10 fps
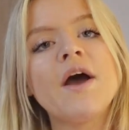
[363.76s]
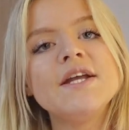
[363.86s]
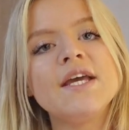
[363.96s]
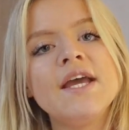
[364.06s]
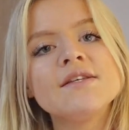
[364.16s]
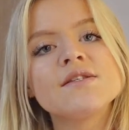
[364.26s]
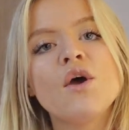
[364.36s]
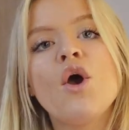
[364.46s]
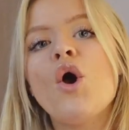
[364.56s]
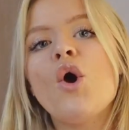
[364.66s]
IDs.
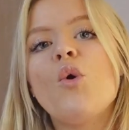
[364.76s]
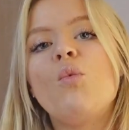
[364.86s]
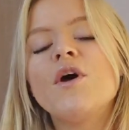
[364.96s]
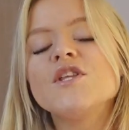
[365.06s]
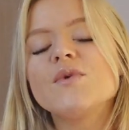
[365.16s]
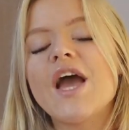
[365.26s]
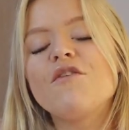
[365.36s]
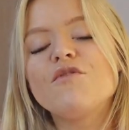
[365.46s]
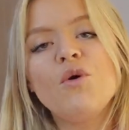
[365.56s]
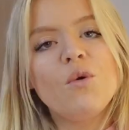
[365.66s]
Once we
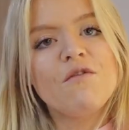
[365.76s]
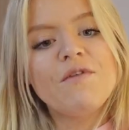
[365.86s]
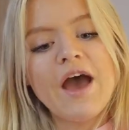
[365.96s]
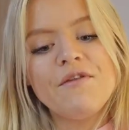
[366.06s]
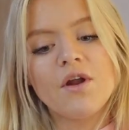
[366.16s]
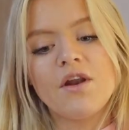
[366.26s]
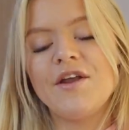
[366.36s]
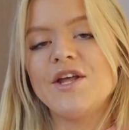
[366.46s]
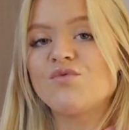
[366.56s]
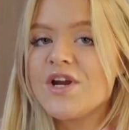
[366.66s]
have all of that and the
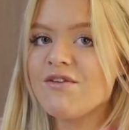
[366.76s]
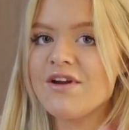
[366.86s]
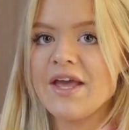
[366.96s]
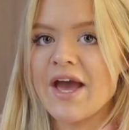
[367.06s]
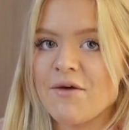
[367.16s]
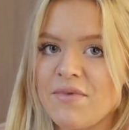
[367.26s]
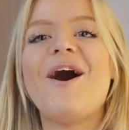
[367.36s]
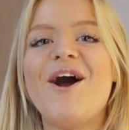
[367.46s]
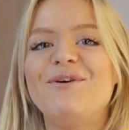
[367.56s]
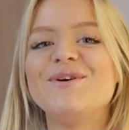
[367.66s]
client is really, really happy,
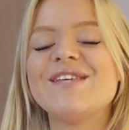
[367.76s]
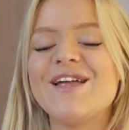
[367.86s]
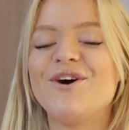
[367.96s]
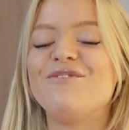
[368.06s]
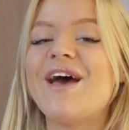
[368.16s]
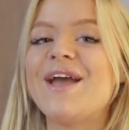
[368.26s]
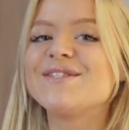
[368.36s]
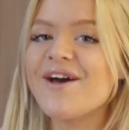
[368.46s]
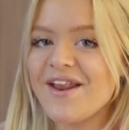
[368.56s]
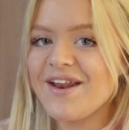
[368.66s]
I will send off a
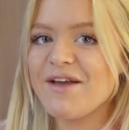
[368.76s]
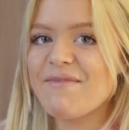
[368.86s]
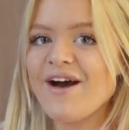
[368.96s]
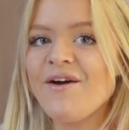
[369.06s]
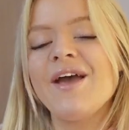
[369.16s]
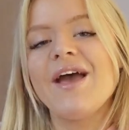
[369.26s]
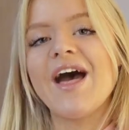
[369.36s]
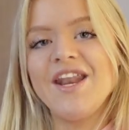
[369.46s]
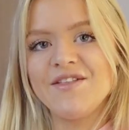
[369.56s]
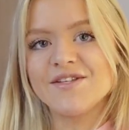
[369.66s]
sign-in email,
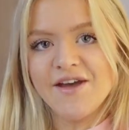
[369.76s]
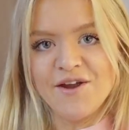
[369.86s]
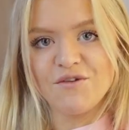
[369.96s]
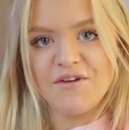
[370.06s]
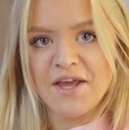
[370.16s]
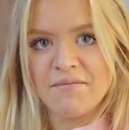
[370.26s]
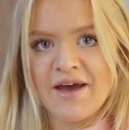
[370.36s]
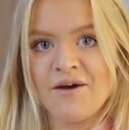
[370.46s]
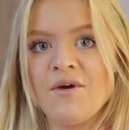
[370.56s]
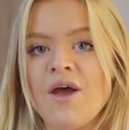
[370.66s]
and in the signed-off
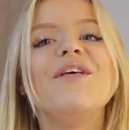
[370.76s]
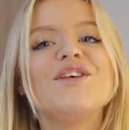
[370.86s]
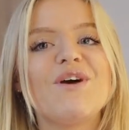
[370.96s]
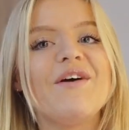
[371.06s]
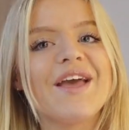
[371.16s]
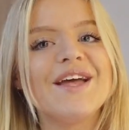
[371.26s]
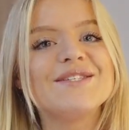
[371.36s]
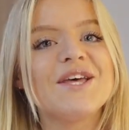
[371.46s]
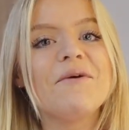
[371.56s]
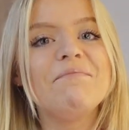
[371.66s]
email, this is where they get
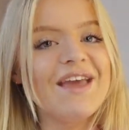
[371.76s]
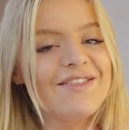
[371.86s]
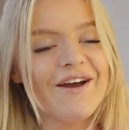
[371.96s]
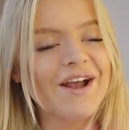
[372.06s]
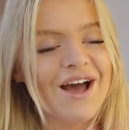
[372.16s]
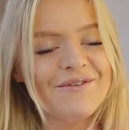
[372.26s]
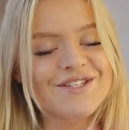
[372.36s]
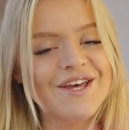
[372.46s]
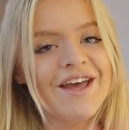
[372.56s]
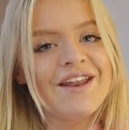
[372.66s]
to meet their
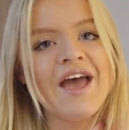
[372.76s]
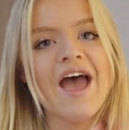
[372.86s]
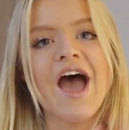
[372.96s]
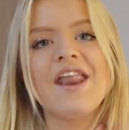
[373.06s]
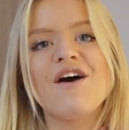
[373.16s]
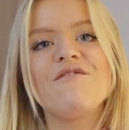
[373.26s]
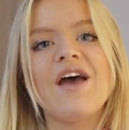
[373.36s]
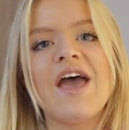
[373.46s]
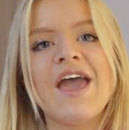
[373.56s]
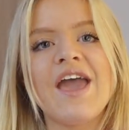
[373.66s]
accountant and have
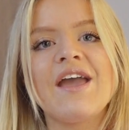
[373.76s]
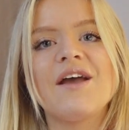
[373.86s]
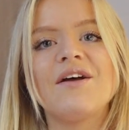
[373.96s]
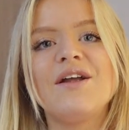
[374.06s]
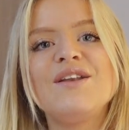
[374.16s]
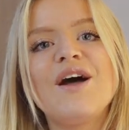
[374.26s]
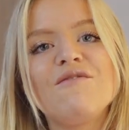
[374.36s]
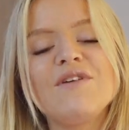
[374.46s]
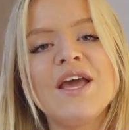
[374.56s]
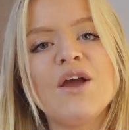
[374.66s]
a
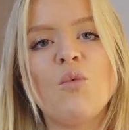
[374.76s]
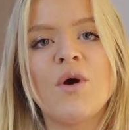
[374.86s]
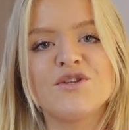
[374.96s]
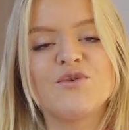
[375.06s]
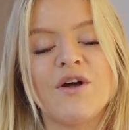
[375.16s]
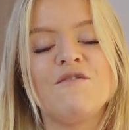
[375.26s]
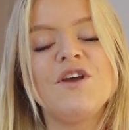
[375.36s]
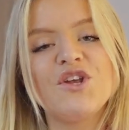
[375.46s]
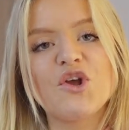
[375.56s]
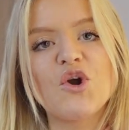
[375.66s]
lovely one-to-one
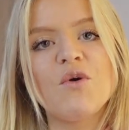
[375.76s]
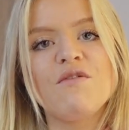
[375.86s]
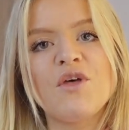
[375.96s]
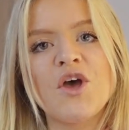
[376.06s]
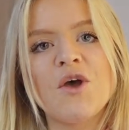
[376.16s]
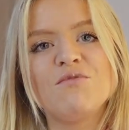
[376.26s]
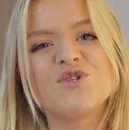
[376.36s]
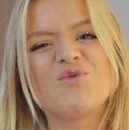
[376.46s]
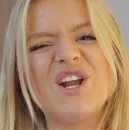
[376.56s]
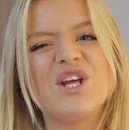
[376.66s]
video call with them,
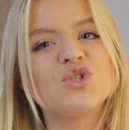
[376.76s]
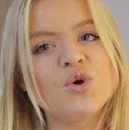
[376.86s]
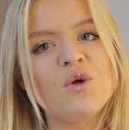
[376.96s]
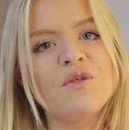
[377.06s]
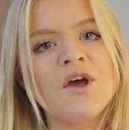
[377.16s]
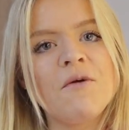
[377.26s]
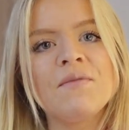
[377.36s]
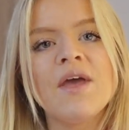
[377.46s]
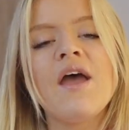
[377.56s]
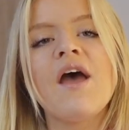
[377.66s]
just to really assure them.